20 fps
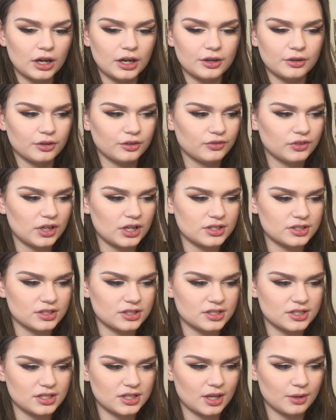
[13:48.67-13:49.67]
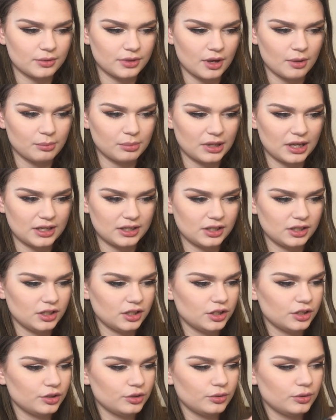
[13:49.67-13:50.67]
I don't know if you guys can see that without blinding
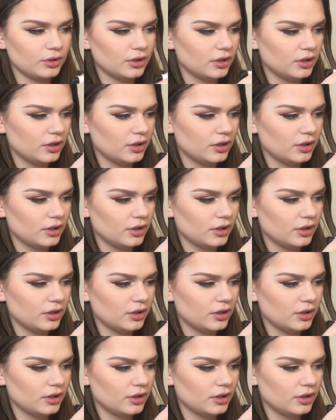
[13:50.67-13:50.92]
you.